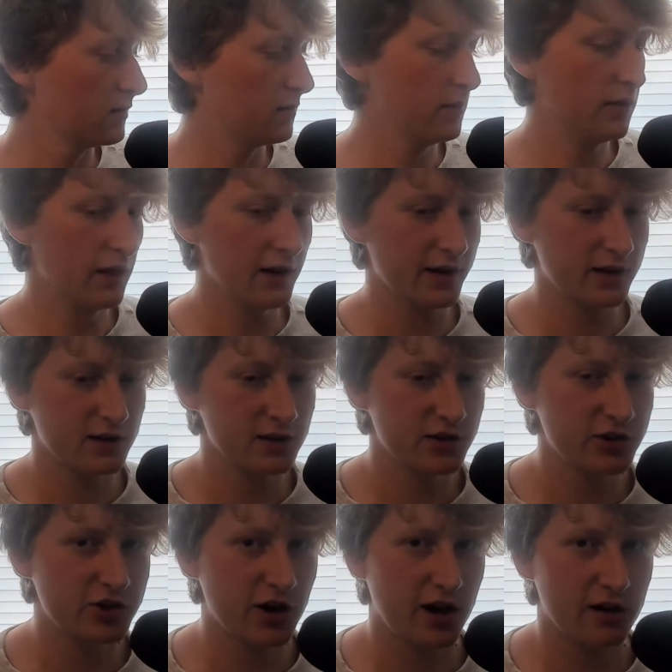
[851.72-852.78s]
Like
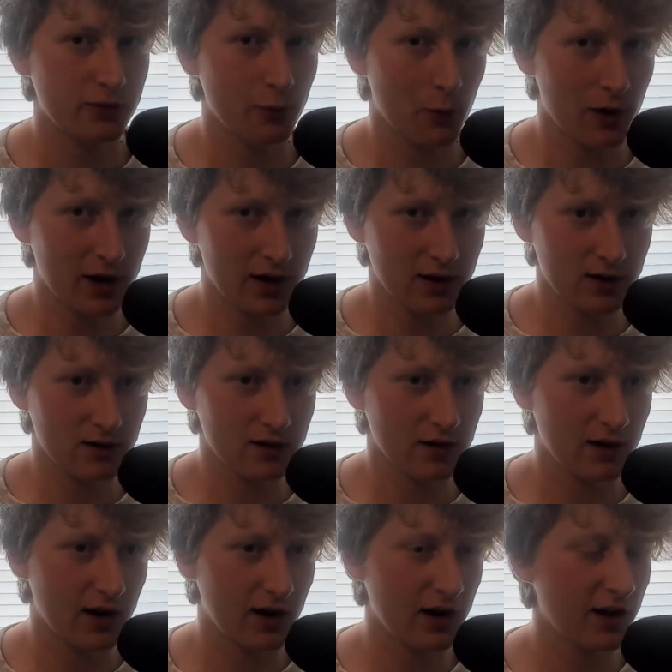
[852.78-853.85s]
John Wayne,
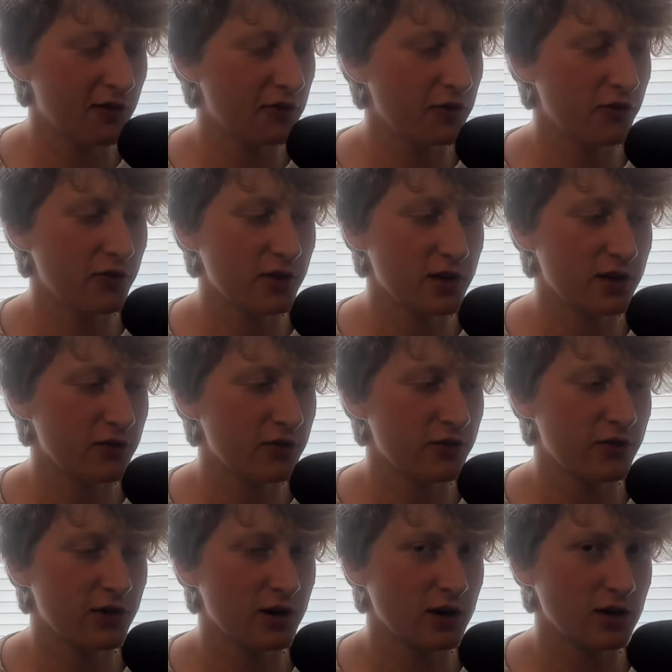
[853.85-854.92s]
I haven't really even
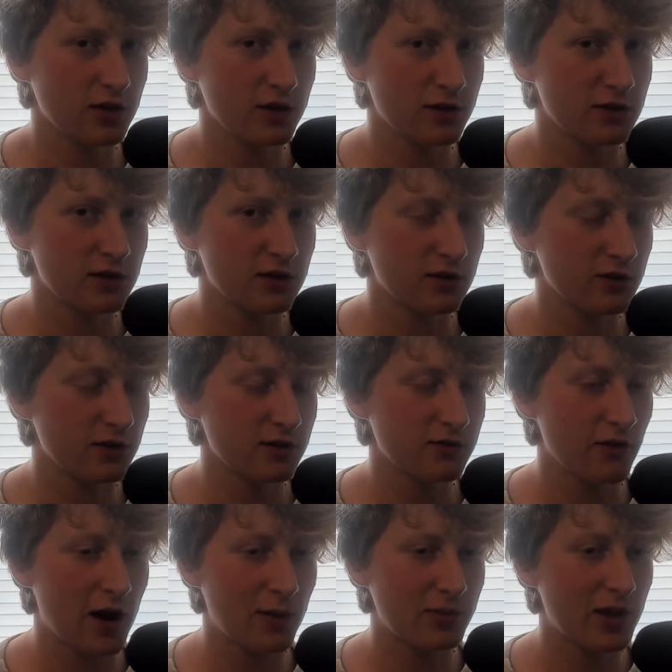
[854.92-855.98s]
fucking listened to his
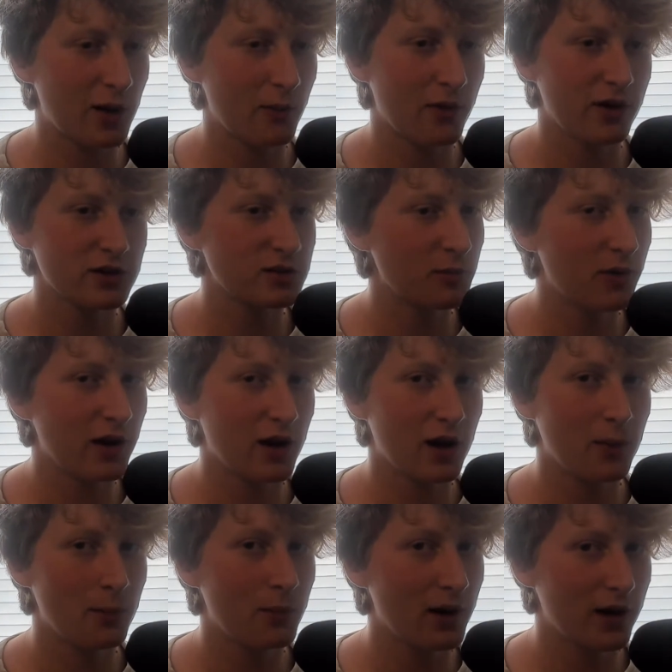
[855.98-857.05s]
rap that much, but I
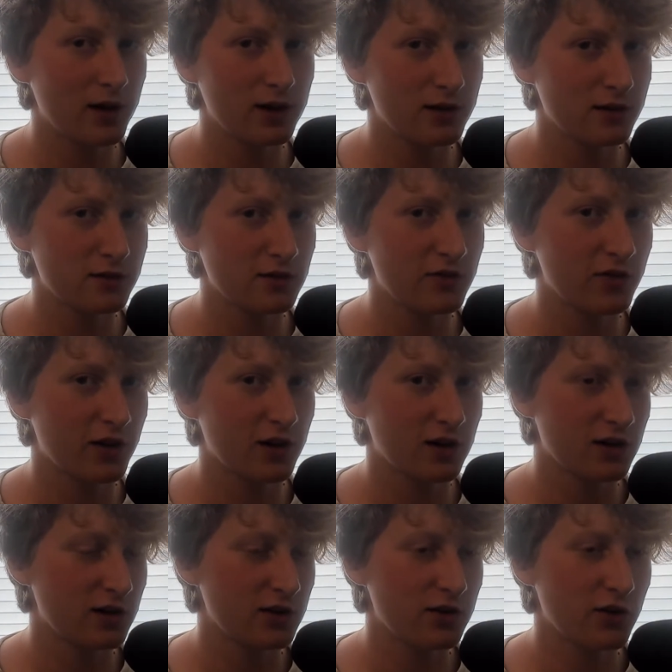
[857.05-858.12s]
bet he's a
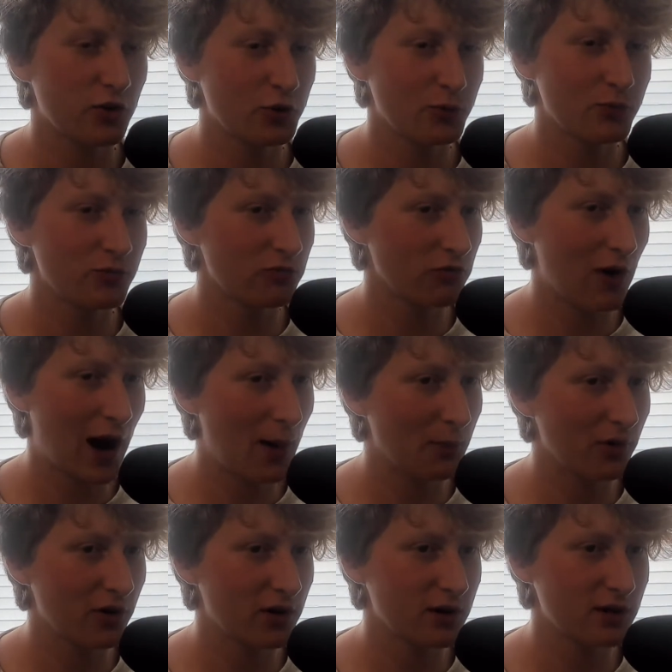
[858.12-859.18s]
fucking dope
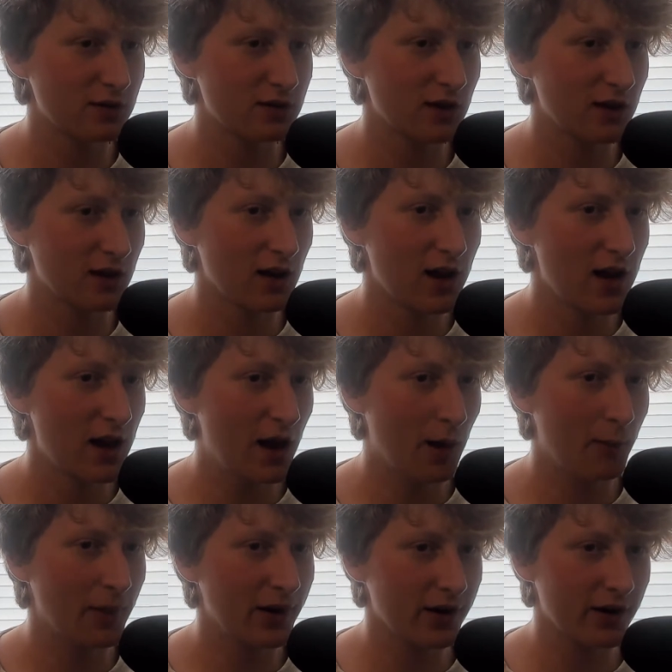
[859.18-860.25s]
rapper. He's like a
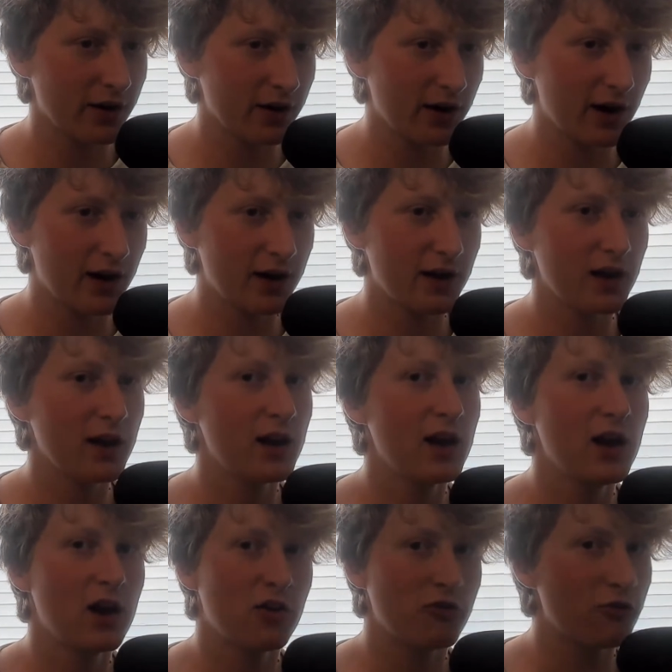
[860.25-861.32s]
bigger guy,
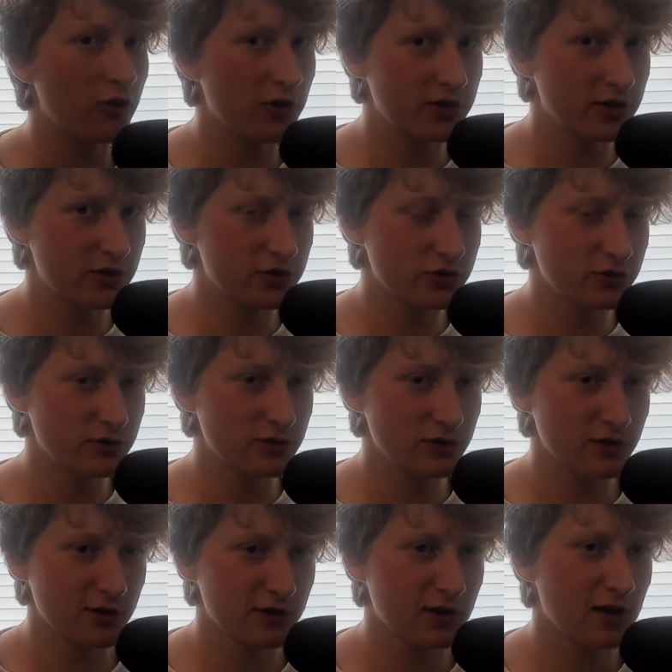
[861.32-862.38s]
Run the
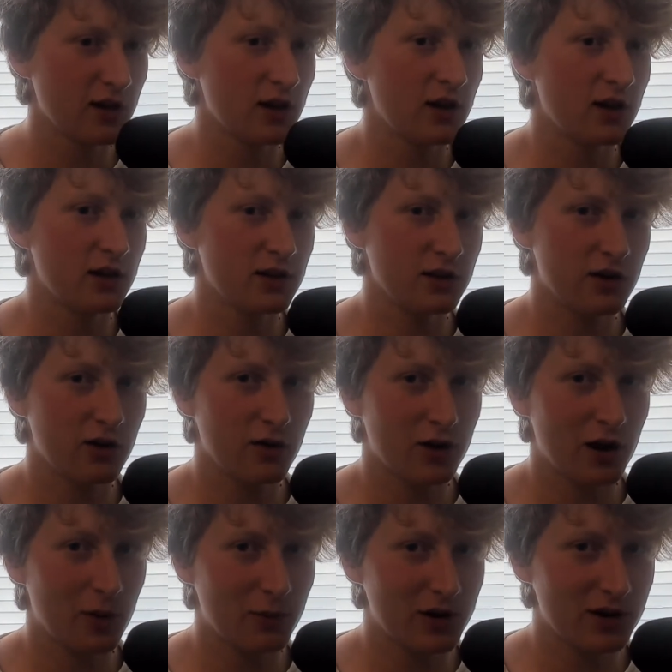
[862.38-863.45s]
Jewels, you know what
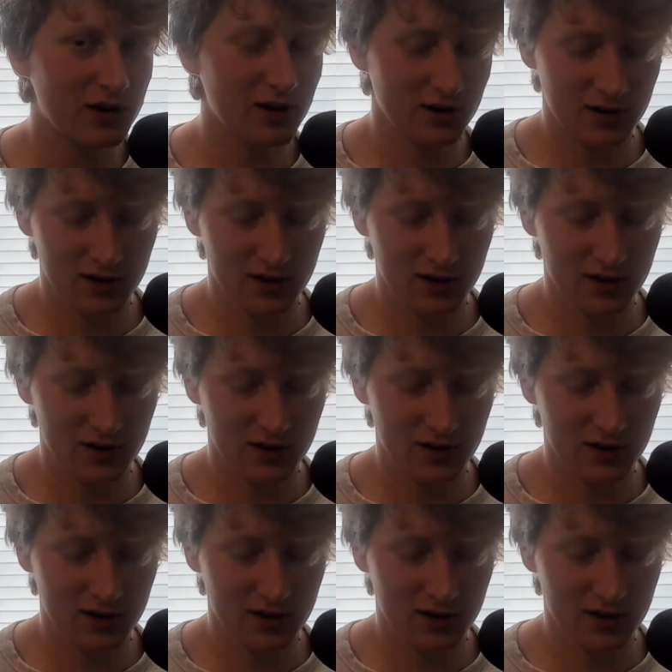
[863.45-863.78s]
I mean?